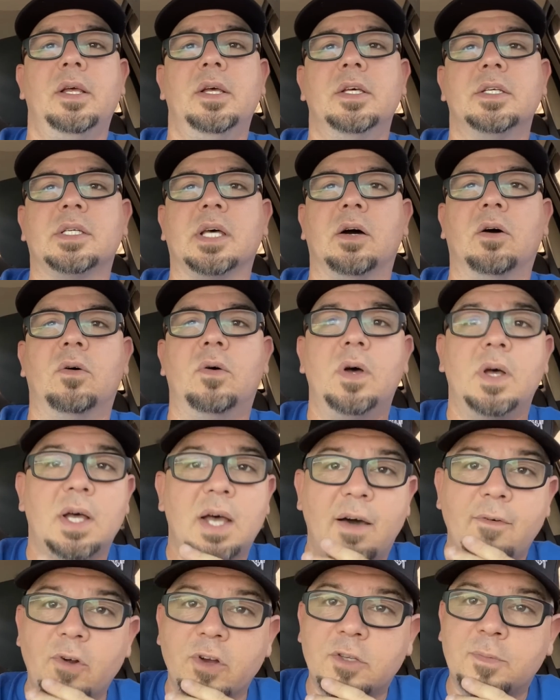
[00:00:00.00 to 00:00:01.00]
So I
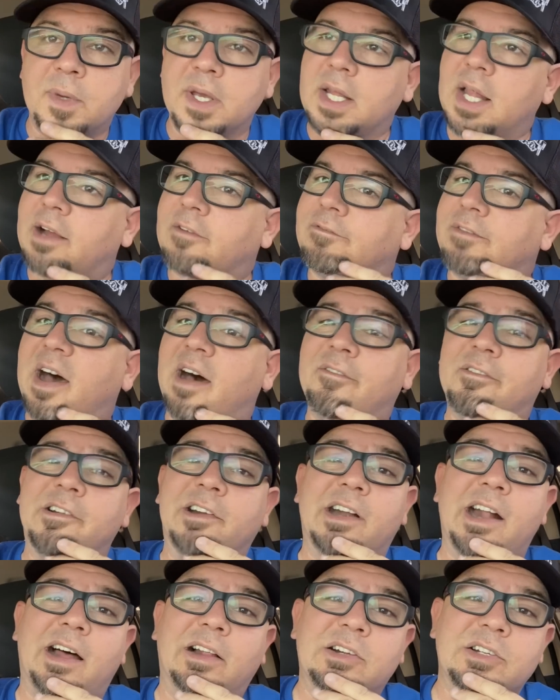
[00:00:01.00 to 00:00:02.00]
already spent like
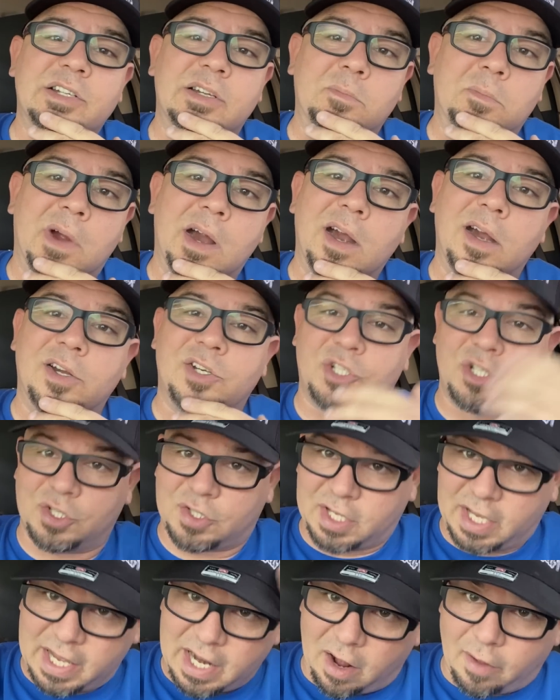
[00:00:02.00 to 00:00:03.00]
$500 in merch just
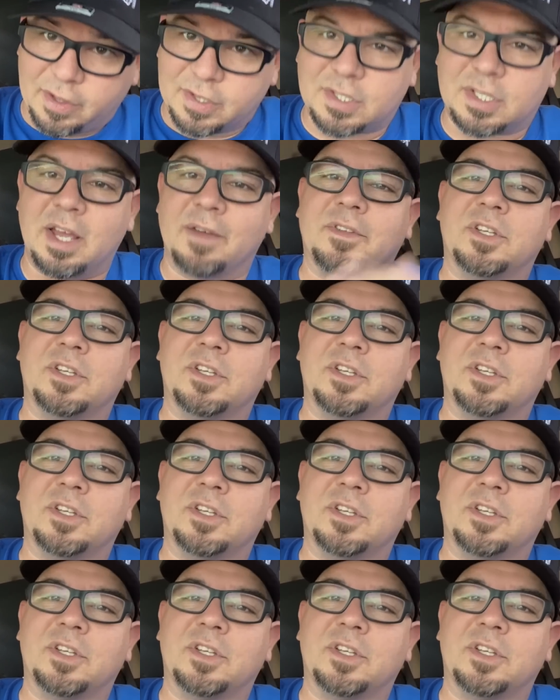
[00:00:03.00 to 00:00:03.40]
to get all this stuff